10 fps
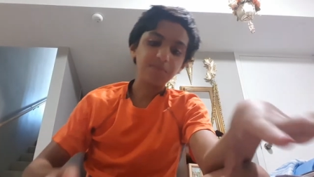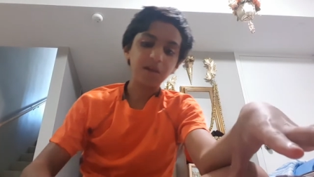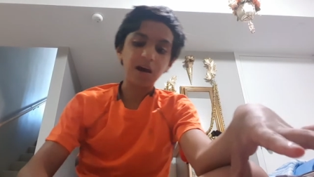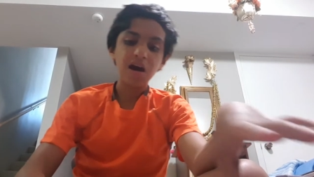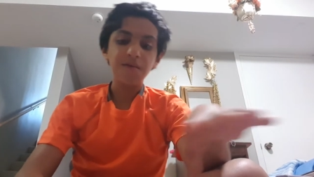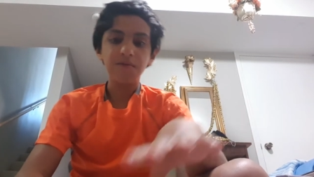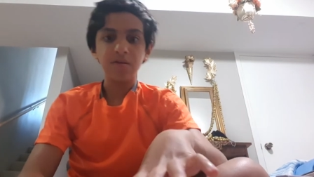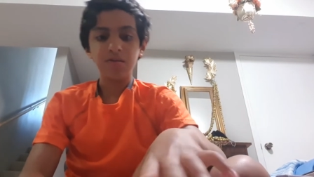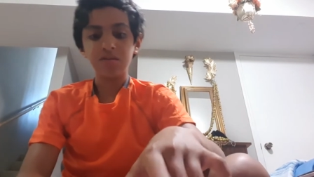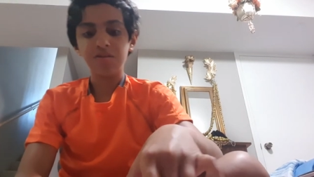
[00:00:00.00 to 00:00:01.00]
I have
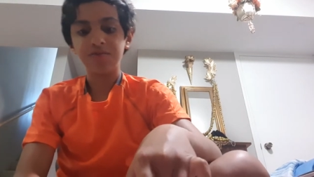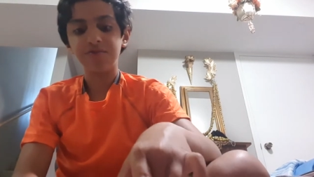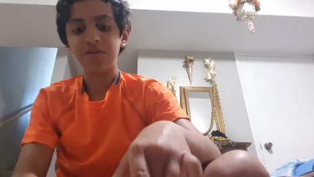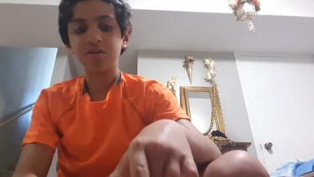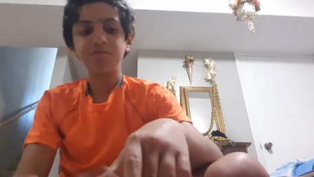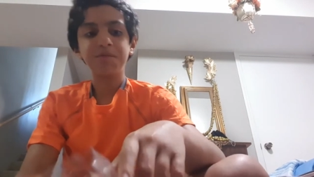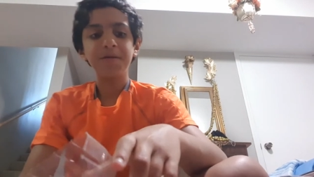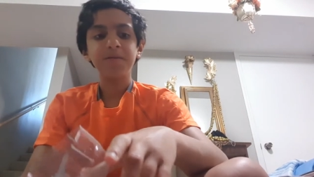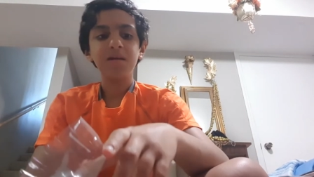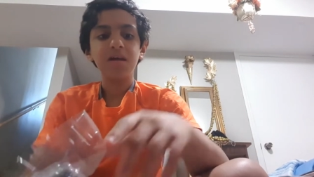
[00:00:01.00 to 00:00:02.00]
a, another Funko Pop.
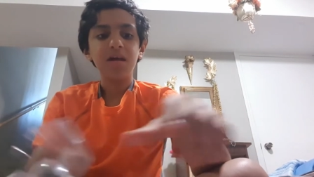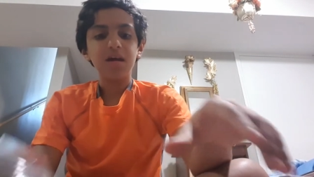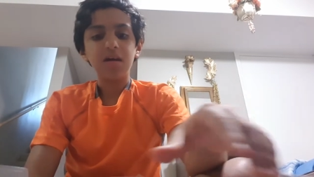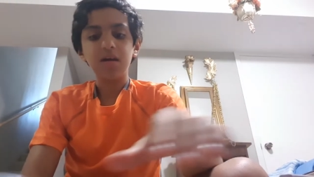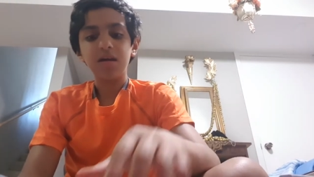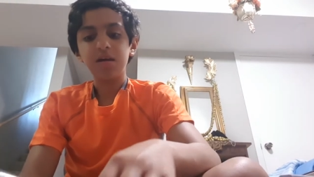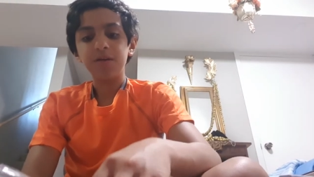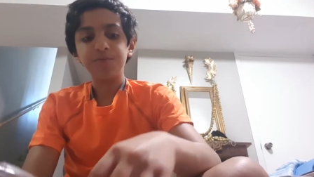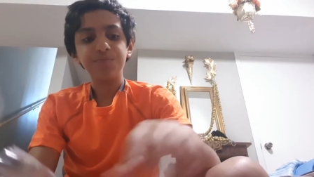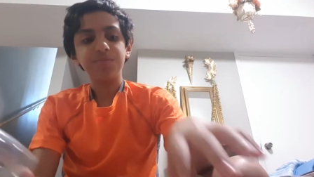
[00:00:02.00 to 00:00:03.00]

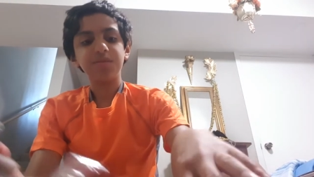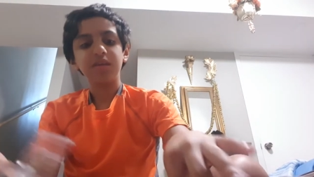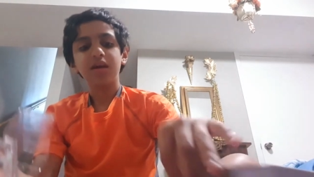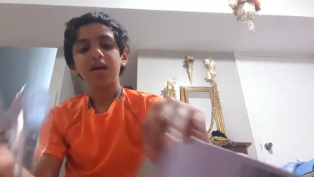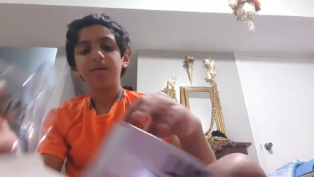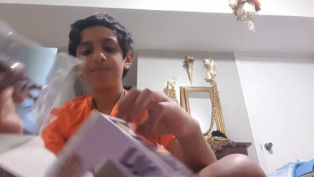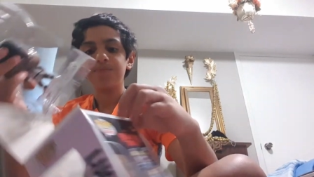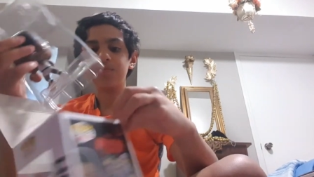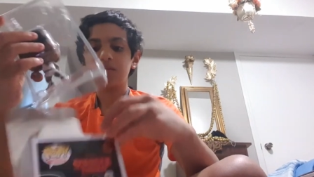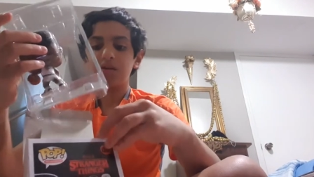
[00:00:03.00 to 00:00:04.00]
Um, yeah.
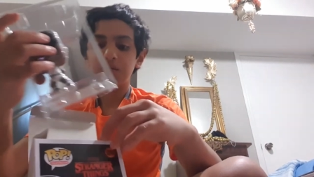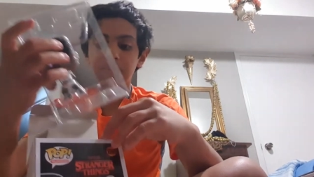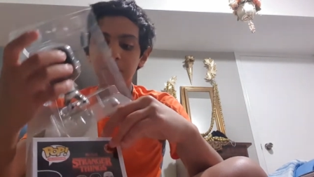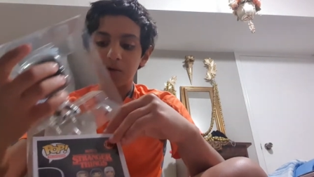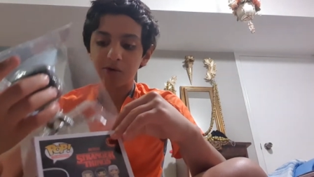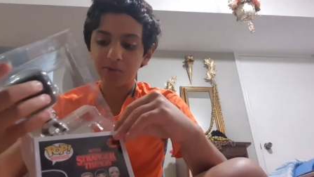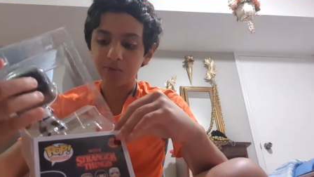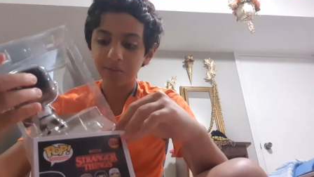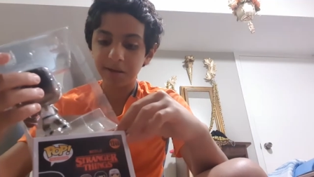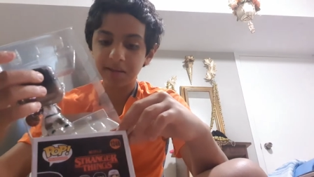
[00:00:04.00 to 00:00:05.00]
But
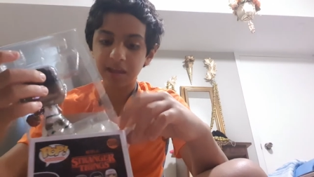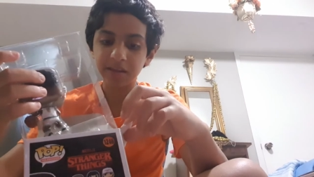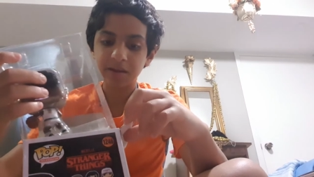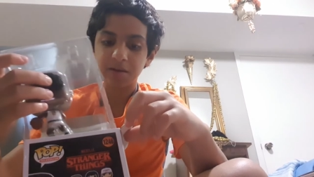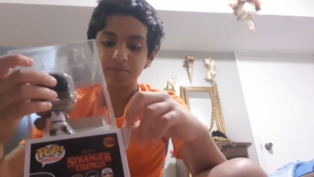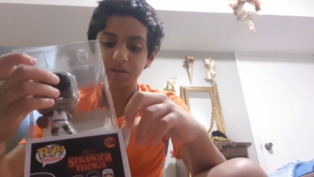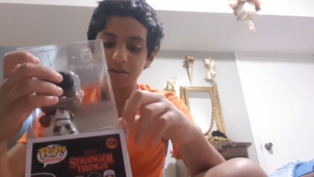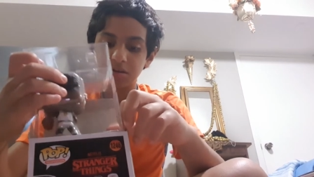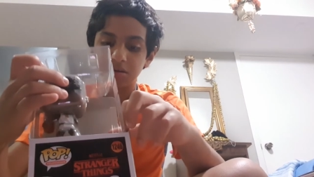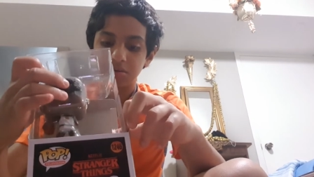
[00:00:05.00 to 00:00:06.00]
when my dad comes here
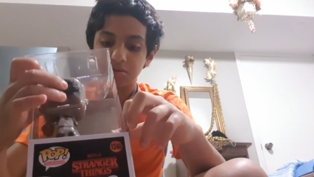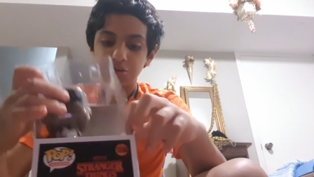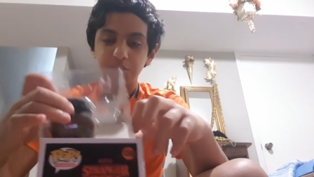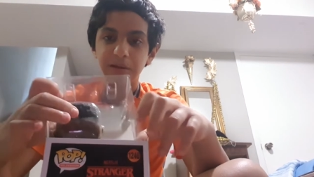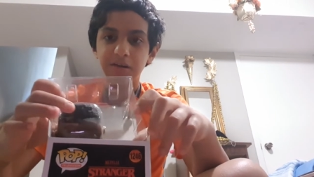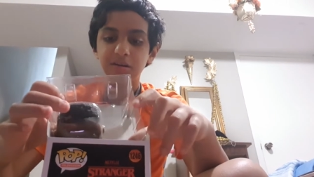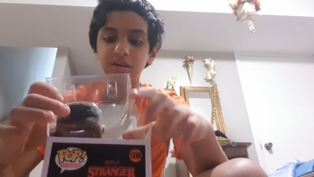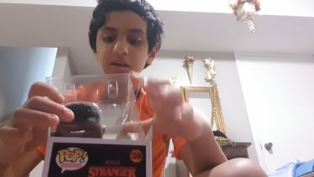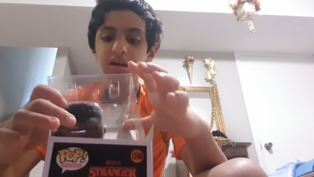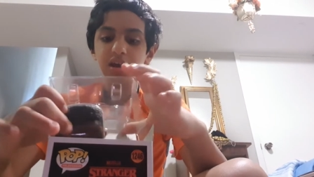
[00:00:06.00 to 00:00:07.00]
to
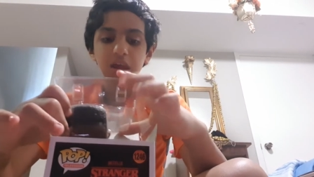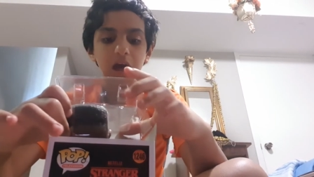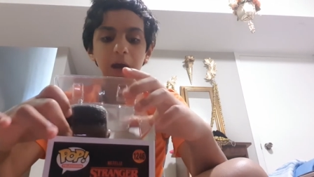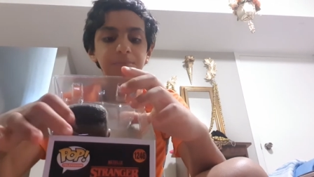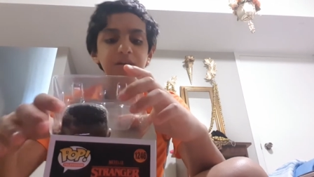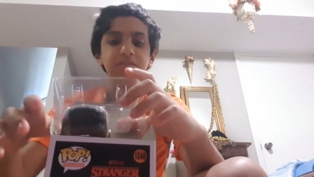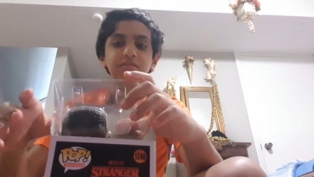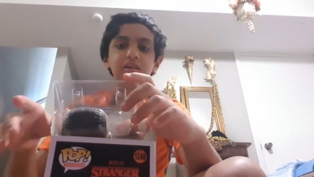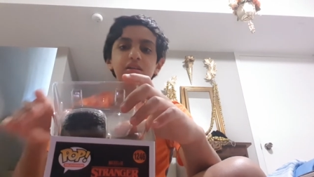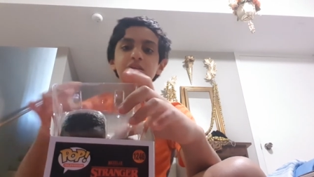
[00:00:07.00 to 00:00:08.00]
America, I'm gonna
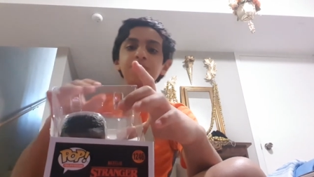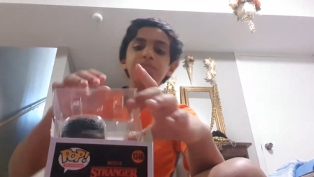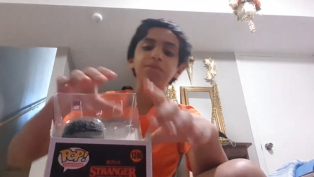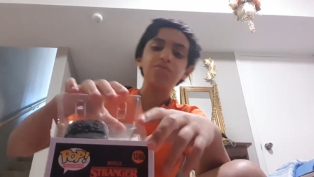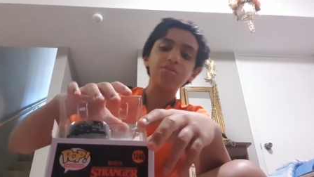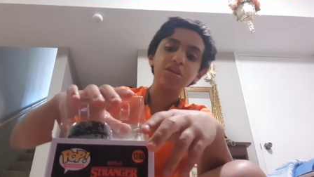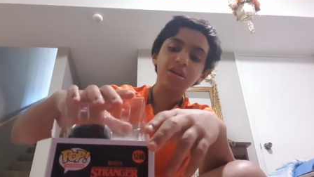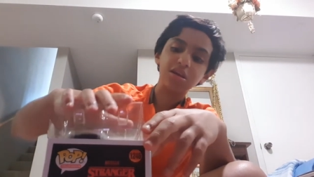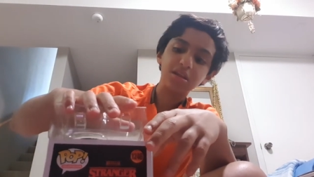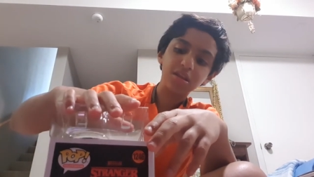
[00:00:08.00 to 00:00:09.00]
tell him before
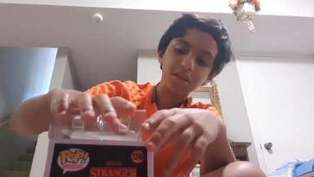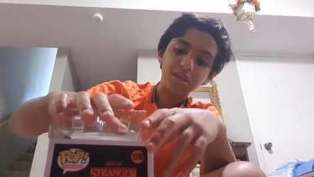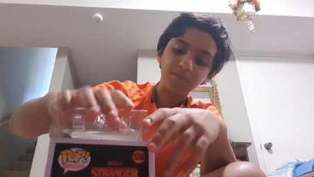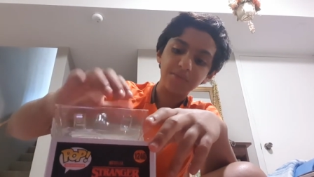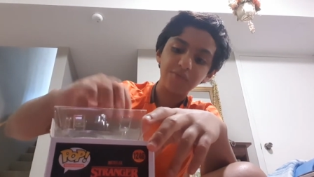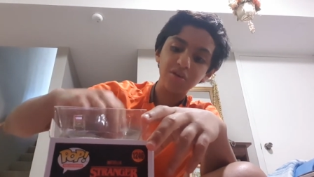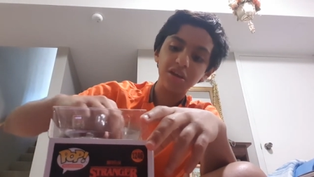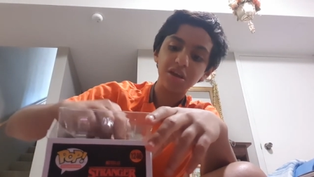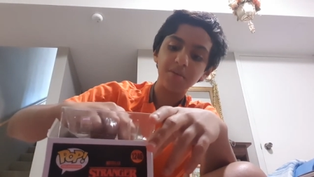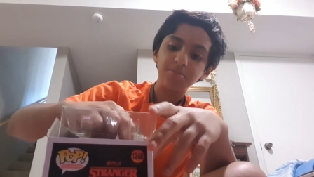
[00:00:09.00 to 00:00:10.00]
he before he
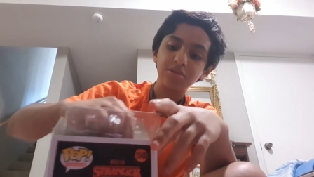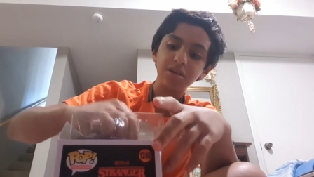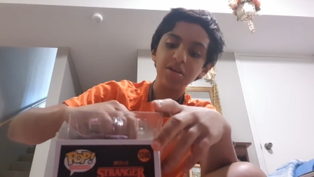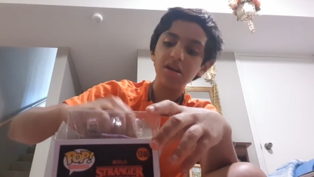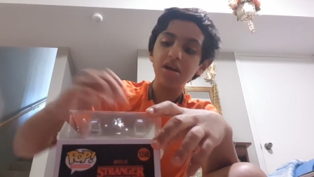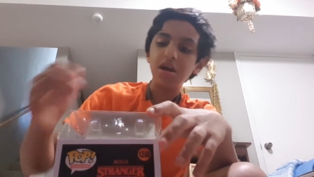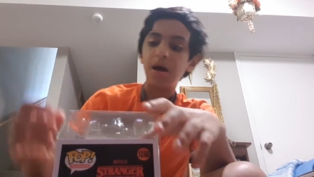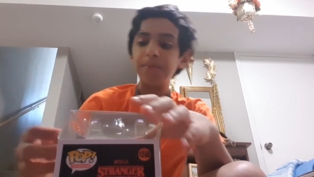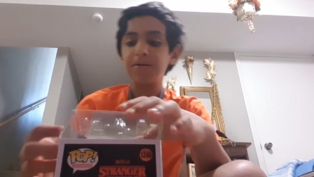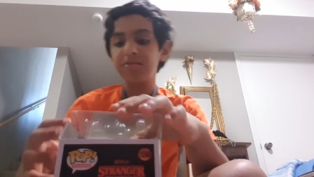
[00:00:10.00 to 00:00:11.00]
comes here,
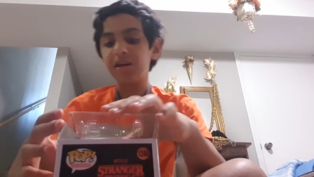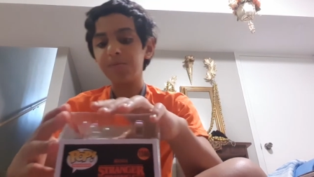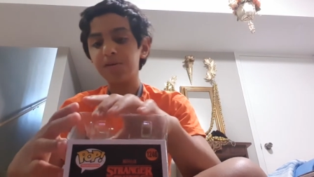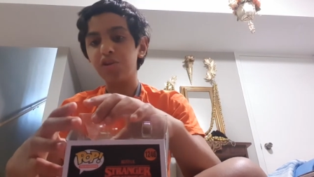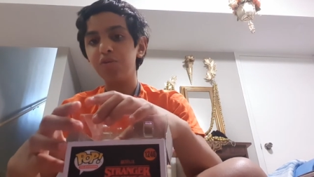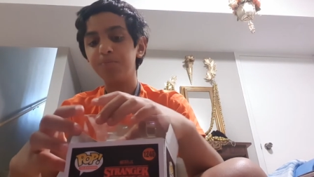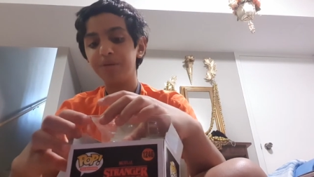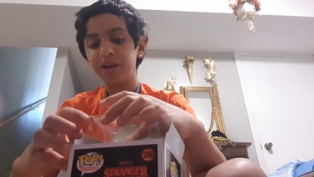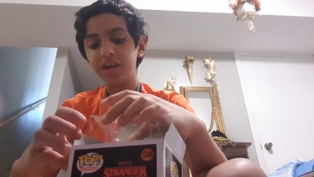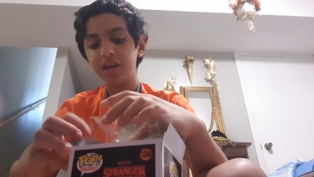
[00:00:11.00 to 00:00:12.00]
I'm gonna tell him, can you
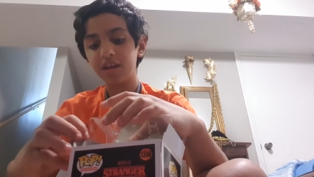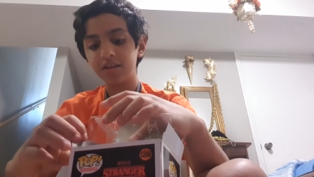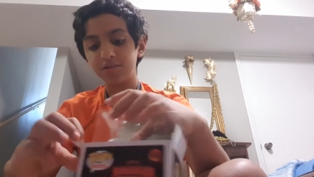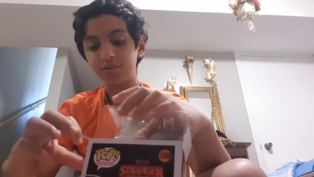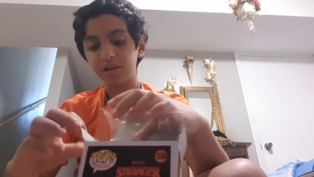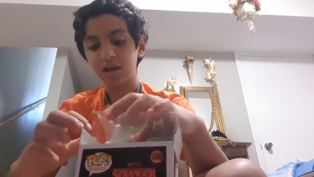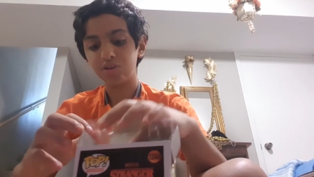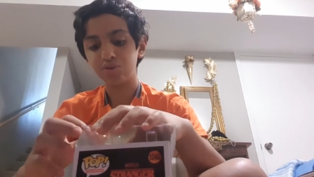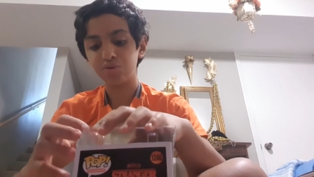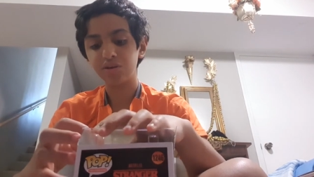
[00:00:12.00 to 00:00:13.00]
bring it? So he,
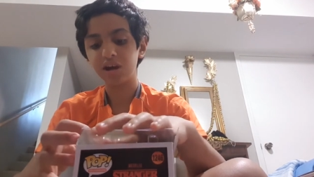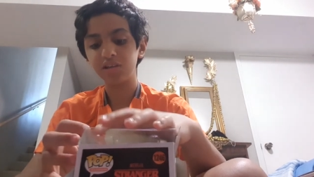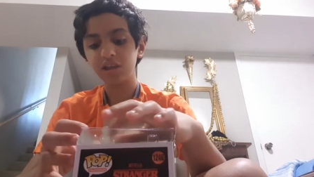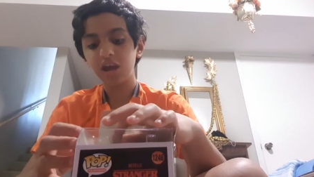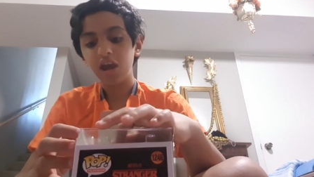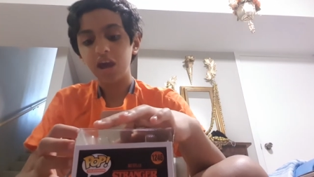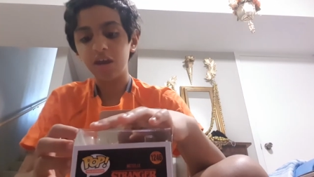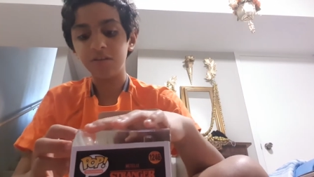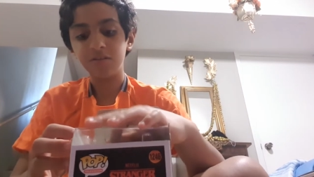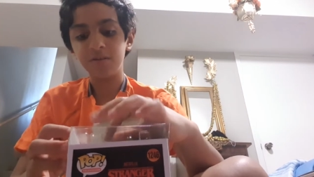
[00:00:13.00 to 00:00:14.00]
I'll show you guys.
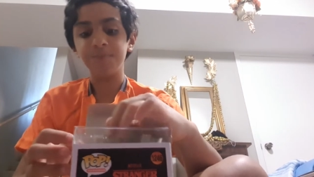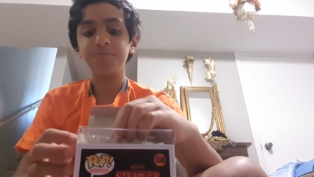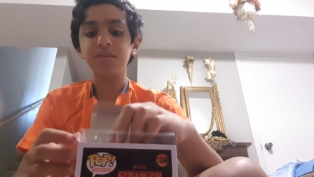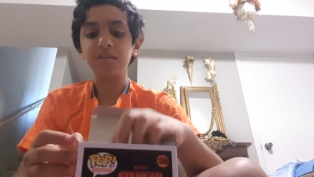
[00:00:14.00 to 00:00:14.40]
And um,